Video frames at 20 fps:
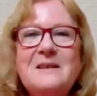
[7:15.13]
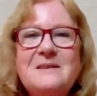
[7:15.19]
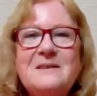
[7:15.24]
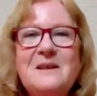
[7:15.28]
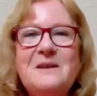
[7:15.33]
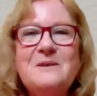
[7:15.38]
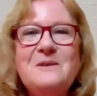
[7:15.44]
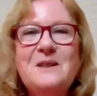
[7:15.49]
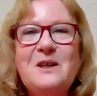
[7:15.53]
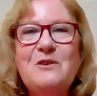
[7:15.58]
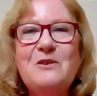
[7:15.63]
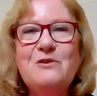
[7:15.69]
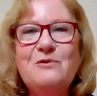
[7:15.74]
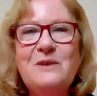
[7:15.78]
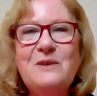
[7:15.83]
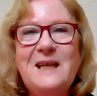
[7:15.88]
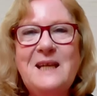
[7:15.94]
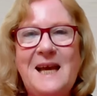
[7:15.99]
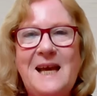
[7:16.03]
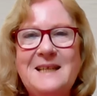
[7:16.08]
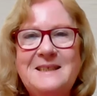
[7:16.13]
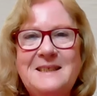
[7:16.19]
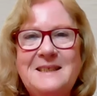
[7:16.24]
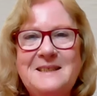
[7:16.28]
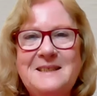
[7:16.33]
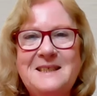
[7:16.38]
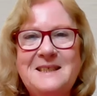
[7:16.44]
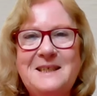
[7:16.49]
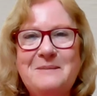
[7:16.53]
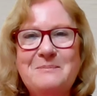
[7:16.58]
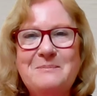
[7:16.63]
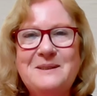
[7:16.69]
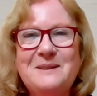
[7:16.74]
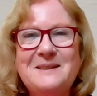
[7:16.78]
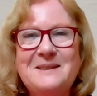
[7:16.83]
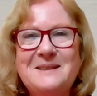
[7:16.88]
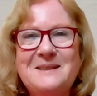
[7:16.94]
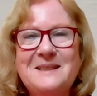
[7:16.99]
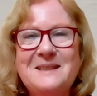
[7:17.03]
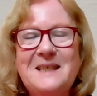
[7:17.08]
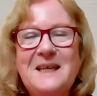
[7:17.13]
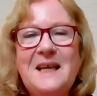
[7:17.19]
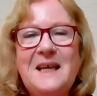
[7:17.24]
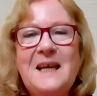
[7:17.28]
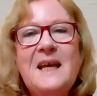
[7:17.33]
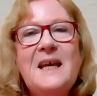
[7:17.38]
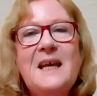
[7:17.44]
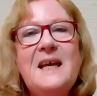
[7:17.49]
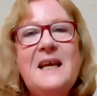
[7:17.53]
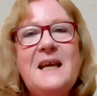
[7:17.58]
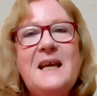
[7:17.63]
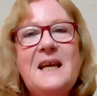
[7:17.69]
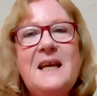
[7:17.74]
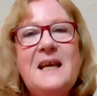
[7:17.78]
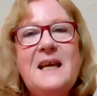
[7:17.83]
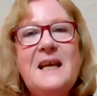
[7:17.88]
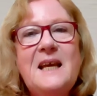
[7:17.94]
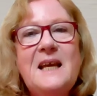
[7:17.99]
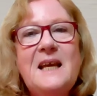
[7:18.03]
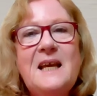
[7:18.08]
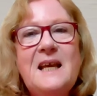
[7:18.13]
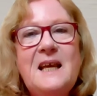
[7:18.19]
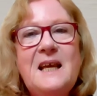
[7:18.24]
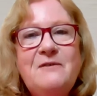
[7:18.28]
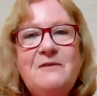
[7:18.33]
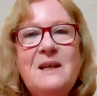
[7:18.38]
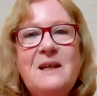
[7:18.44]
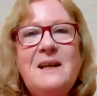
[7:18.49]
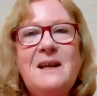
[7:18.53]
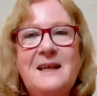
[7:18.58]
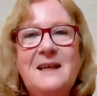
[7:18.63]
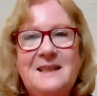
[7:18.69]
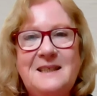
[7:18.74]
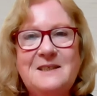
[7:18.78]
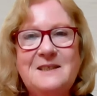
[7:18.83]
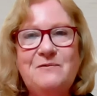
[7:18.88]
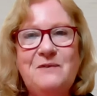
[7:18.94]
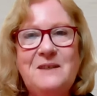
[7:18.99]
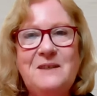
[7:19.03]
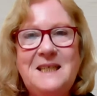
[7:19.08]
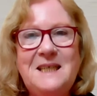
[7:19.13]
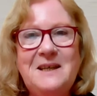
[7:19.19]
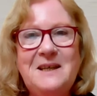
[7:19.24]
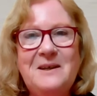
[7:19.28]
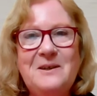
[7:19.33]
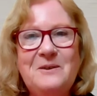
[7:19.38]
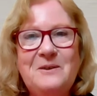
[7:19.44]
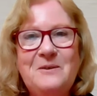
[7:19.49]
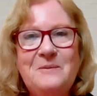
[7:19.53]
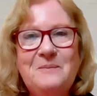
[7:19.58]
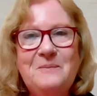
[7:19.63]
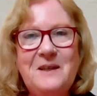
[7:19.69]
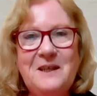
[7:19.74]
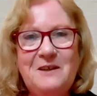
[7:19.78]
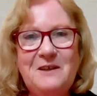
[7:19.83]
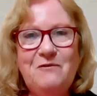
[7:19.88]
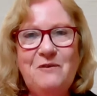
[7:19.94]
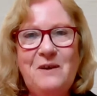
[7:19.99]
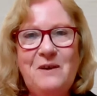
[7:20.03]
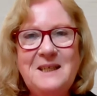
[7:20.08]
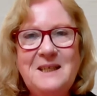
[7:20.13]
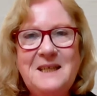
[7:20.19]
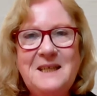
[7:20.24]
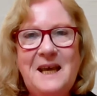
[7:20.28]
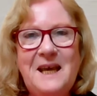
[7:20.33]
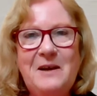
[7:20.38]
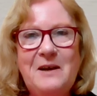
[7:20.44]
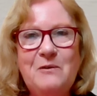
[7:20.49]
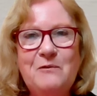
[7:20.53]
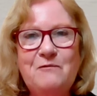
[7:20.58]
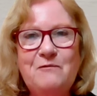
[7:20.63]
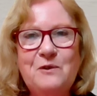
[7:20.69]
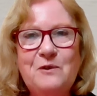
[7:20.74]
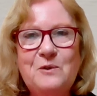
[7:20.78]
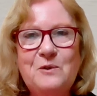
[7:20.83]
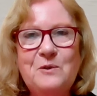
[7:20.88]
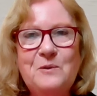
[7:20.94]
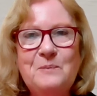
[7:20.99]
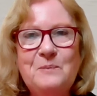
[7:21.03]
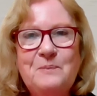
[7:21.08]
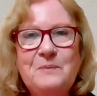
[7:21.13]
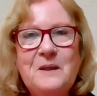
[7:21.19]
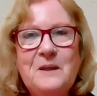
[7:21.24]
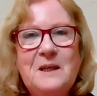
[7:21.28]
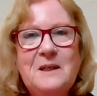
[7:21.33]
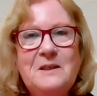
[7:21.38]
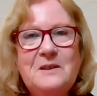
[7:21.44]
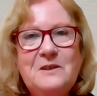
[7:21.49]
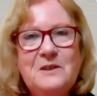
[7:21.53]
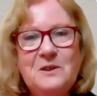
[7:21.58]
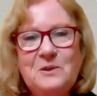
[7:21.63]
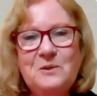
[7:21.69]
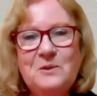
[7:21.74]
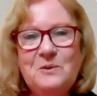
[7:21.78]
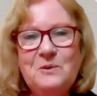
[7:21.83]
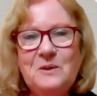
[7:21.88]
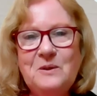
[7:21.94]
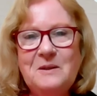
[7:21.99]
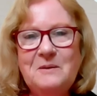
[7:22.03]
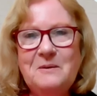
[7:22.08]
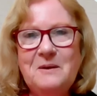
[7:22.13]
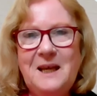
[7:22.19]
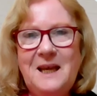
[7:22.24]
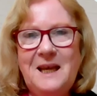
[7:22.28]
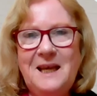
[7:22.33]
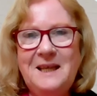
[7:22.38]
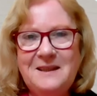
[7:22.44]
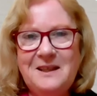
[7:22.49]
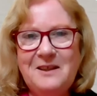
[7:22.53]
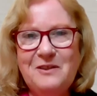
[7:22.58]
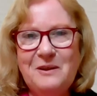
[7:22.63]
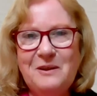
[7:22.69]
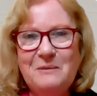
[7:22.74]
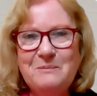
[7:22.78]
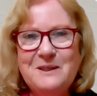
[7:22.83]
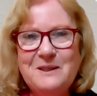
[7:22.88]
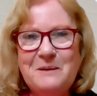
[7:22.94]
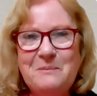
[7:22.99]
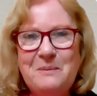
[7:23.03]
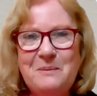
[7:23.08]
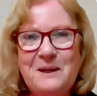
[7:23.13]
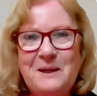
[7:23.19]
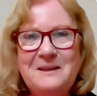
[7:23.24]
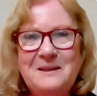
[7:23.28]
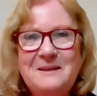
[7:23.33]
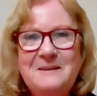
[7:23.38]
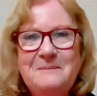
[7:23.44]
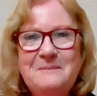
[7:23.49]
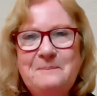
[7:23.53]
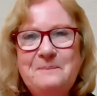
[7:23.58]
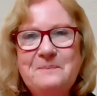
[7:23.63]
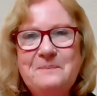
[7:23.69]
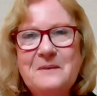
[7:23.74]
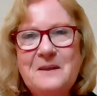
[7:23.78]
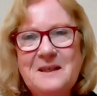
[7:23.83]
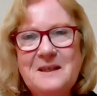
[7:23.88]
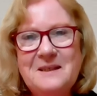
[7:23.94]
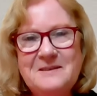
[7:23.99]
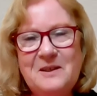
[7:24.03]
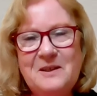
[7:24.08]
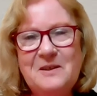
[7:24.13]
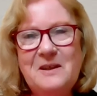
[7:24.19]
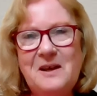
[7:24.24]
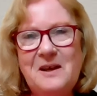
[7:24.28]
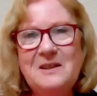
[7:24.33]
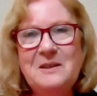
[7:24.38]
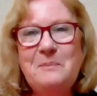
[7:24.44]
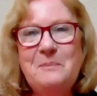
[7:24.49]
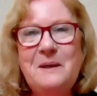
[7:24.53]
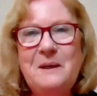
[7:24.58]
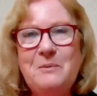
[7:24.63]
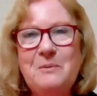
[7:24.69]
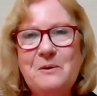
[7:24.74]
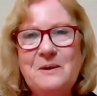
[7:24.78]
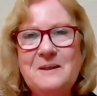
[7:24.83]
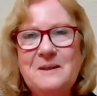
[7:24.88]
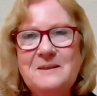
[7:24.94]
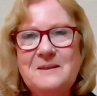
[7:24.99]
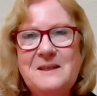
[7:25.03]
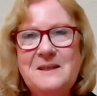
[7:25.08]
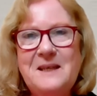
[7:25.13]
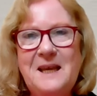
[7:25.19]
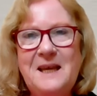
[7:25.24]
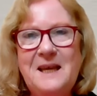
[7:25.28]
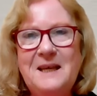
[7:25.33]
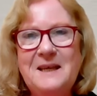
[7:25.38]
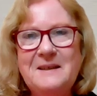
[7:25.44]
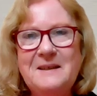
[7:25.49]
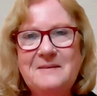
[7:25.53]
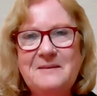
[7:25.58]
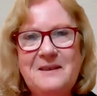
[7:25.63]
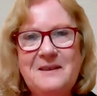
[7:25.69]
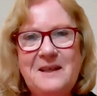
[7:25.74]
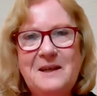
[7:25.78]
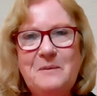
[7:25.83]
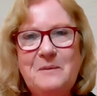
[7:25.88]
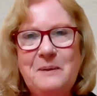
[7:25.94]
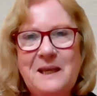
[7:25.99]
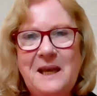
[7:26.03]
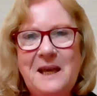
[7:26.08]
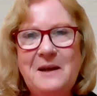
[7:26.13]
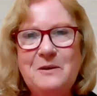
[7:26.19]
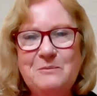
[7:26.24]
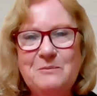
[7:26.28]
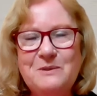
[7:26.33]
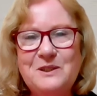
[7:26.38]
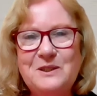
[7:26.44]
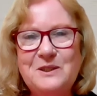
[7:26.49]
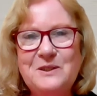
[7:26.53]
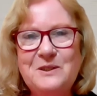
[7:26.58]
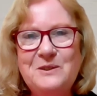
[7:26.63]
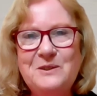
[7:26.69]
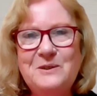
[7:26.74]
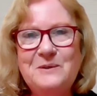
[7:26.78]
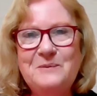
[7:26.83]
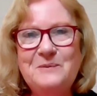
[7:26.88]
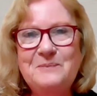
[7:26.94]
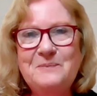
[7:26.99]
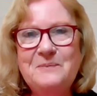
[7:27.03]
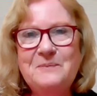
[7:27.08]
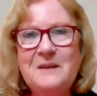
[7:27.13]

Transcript: So those are three handy tips. If you like this video, find it helpful, do hit the thumbs up button so that other people can see it. They'll be helped too.